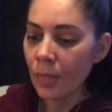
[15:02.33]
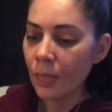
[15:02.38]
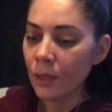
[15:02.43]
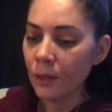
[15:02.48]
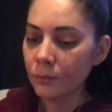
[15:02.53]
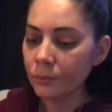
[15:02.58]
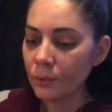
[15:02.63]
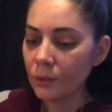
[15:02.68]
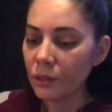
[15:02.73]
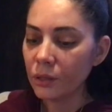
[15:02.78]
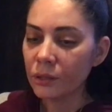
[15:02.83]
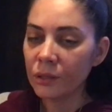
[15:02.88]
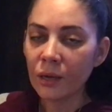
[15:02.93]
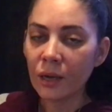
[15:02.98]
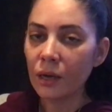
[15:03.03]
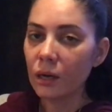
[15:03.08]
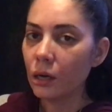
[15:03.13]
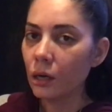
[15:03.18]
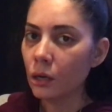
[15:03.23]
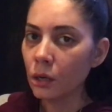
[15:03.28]
and we could
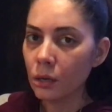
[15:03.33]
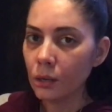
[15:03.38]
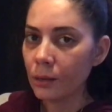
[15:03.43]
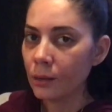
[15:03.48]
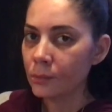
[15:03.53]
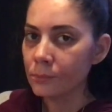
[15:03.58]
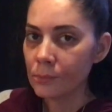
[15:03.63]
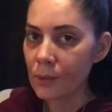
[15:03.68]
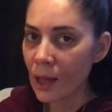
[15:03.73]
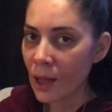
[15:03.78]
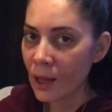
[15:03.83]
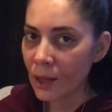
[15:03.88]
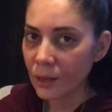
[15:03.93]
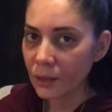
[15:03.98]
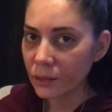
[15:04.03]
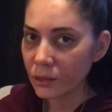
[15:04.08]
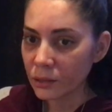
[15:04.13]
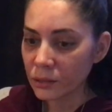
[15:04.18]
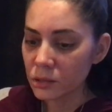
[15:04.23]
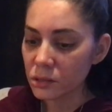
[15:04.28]
not all come
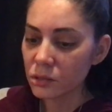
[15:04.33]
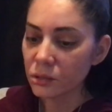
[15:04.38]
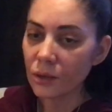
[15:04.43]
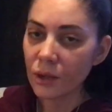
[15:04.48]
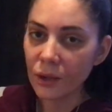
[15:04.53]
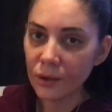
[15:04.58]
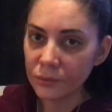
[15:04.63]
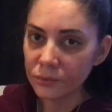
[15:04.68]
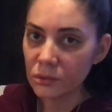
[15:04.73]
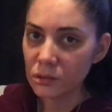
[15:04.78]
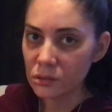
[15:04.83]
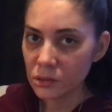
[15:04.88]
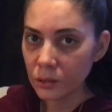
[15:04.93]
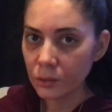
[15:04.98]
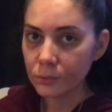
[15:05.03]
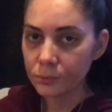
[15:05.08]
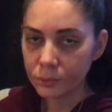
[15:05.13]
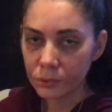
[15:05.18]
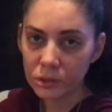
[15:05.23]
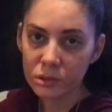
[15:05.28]
back until every
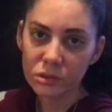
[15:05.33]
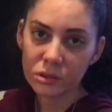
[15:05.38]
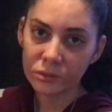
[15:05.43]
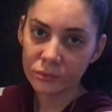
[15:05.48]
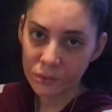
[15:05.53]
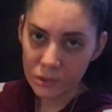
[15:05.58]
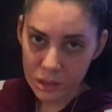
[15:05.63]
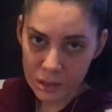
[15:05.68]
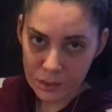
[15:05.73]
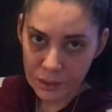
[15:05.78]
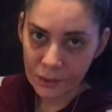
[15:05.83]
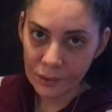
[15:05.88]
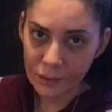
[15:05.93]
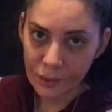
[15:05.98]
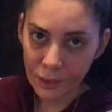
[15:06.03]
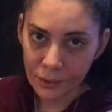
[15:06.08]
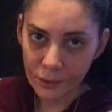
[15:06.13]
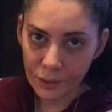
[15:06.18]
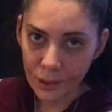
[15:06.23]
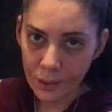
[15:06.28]
single person was seen
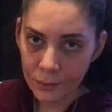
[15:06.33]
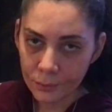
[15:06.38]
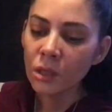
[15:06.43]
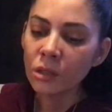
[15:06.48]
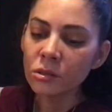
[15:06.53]
that day.